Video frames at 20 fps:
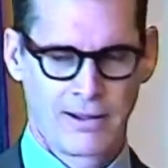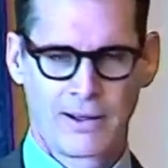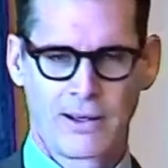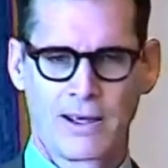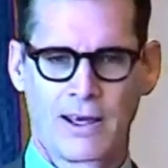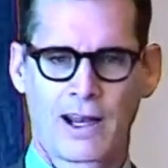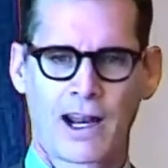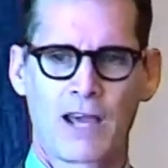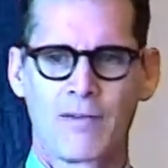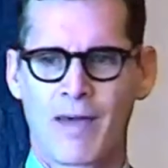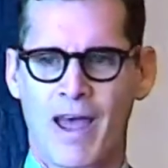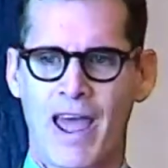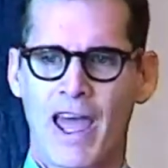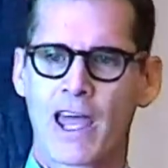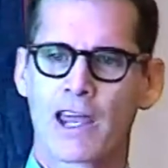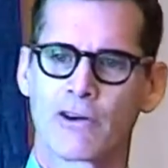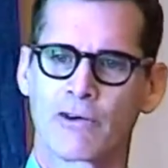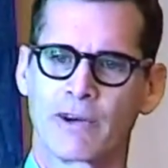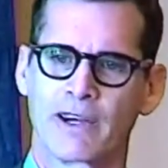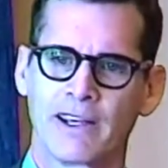and I'm
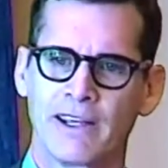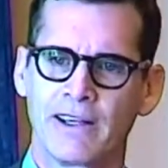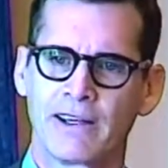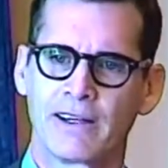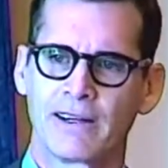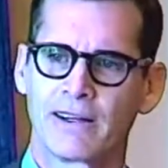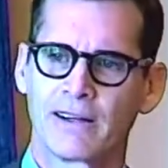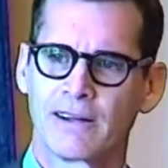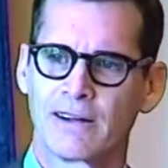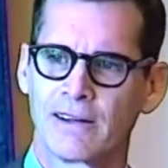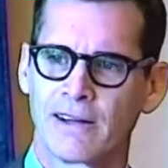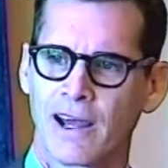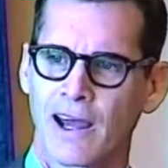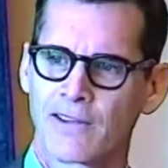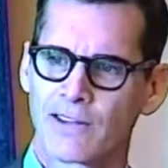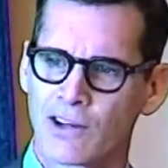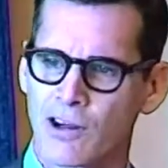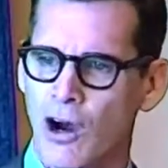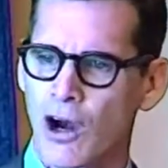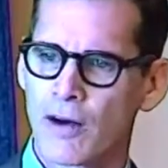angry
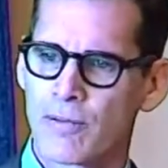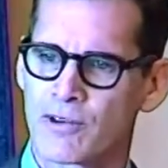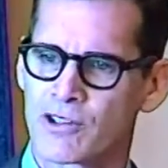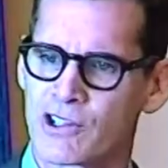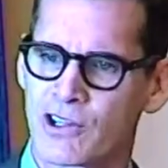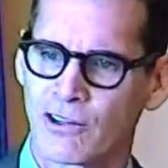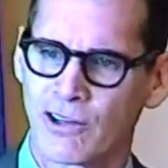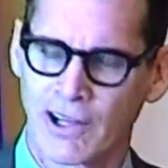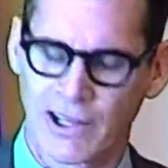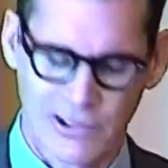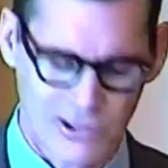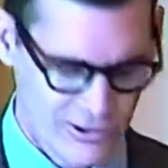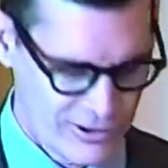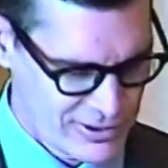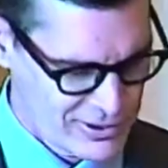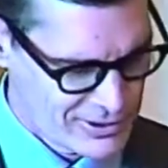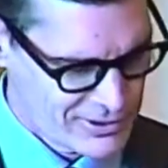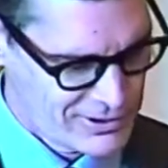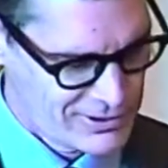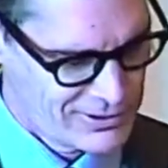at the garbage
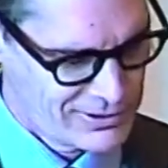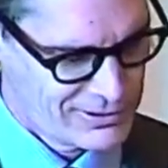collectors.